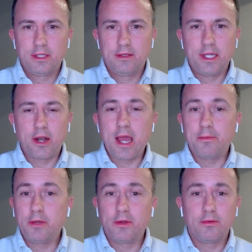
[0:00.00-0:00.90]
they're
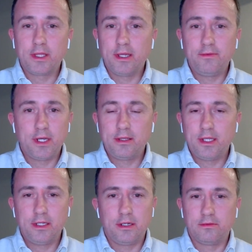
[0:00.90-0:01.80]
happy with what they've done.
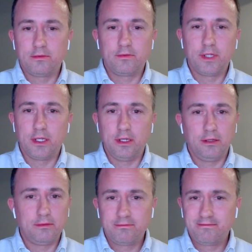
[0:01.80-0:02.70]
They don't
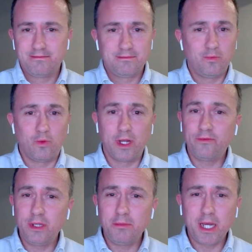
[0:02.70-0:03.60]
really
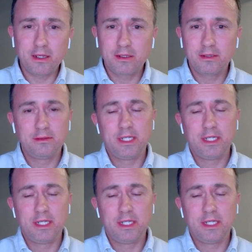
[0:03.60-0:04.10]
want feedback.